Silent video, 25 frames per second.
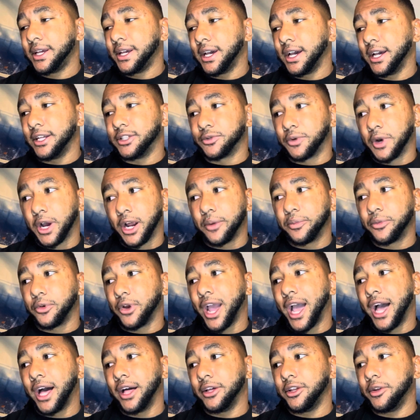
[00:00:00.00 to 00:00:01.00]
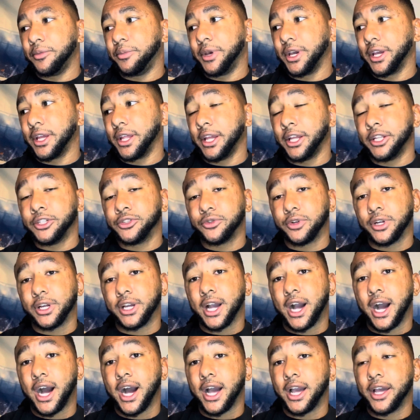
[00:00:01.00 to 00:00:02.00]
It's right up their alley to pick an injury
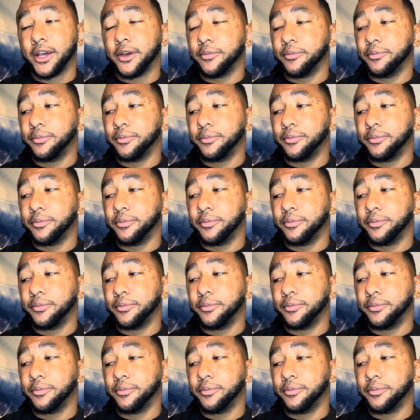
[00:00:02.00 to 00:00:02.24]
guy.